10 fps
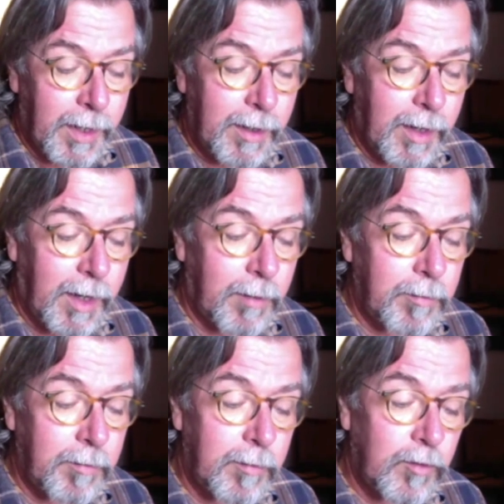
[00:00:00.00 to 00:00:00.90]

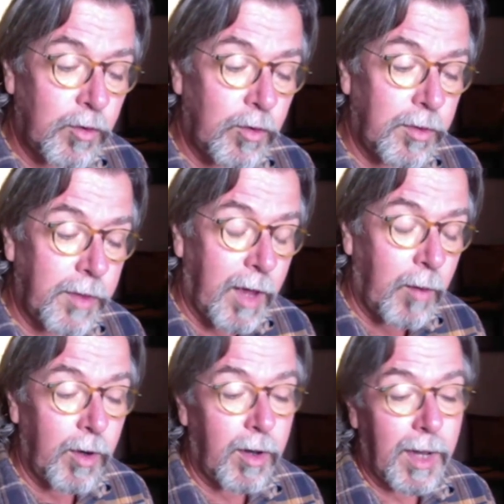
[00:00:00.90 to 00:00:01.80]
So that
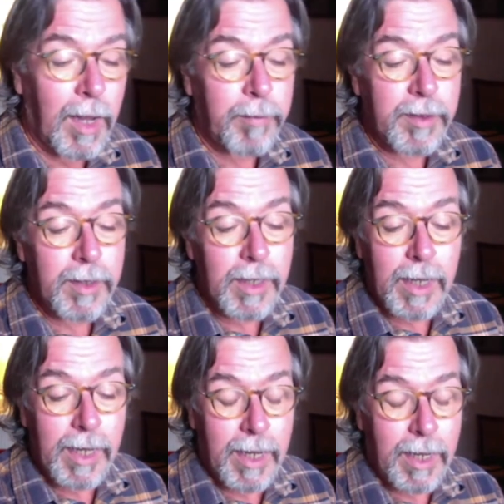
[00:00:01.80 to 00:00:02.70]
will all happen.
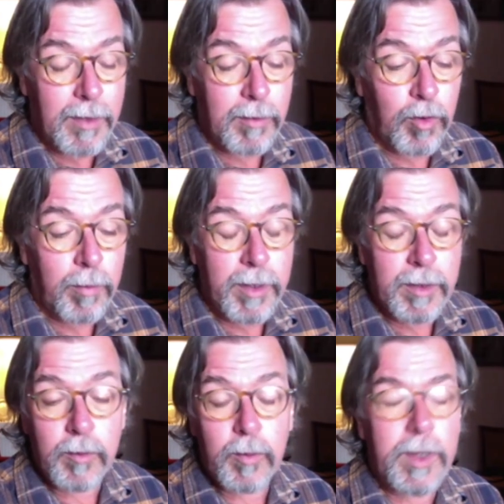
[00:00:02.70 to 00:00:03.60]
At the
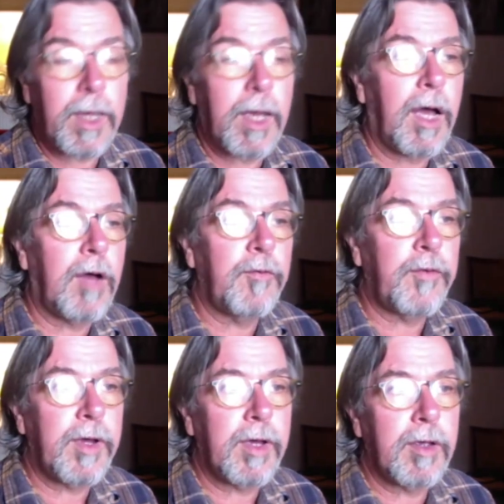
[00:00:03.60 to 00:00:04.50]
moment, we have
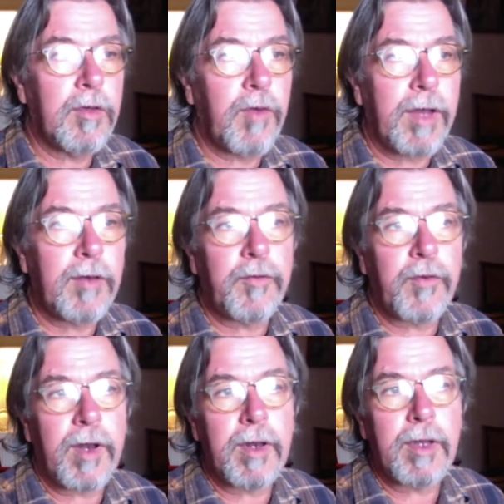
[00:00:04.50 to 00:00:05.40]
grant funding